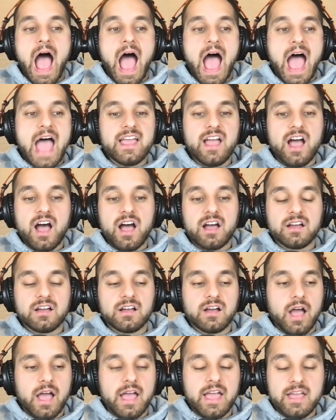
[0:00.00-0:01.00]

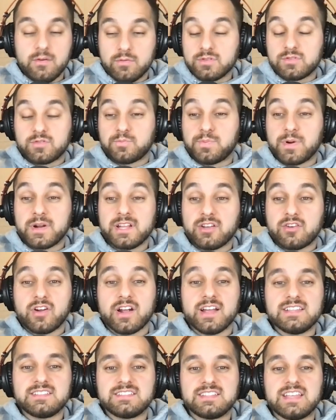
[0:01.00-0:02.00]
it was pretty
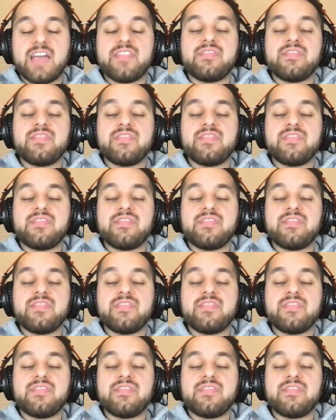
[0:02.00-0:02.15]
crazy.